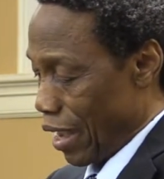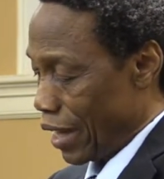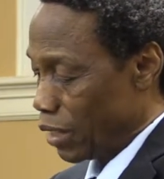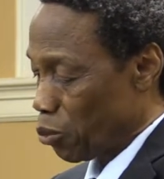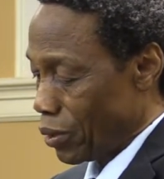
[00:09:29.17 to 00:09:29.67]

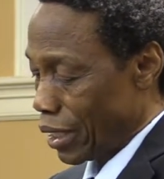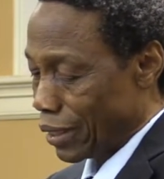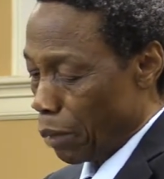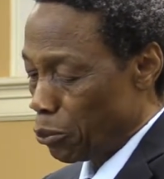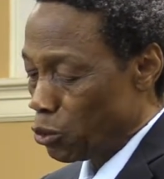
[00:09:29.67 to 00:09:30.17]
and it was a
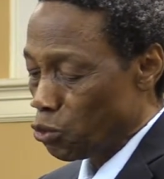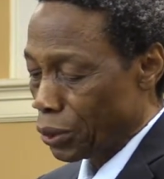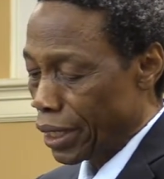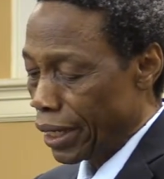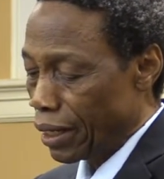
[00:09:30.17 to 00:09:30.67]
taboo to
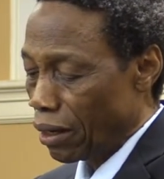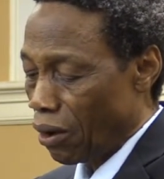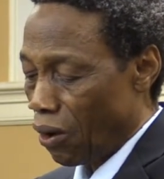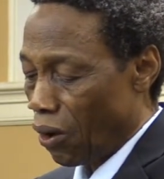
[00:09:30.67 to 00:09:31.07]
kill